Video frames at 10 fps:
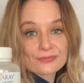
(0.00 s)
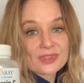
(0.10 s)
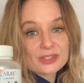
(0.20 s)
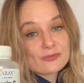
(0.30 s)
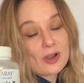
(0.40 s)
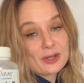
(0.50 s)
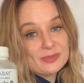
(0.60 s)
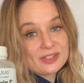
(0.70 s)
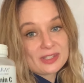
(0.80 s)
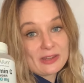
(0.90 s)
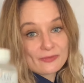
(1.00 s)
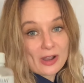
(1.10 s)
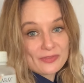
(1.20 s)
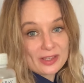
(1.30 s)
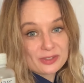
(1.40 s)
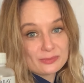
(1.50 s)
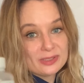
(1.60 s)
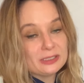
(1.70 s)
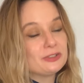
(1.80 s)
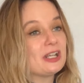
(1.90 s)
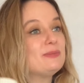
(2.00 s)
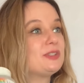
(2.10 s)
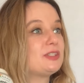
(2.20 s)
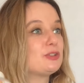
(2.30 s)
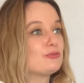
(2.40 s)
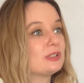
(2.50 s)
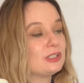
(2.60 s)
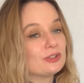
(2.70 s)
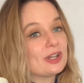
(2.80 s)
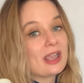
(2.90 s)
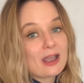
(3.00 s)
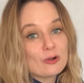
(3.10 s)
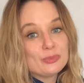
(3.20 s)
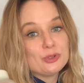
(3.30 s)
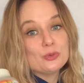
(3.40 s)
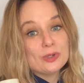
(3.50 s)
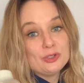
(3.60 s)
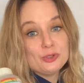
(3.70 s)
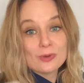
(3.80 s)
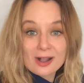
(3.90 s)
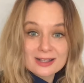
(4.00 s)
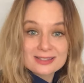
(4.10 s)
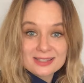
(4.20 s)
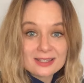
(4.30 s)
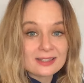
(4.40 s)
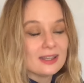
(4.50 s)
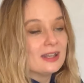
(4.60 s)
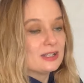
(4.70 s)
it's vitamin C, 5,000 milligrams. This is really going to help you when you are sick.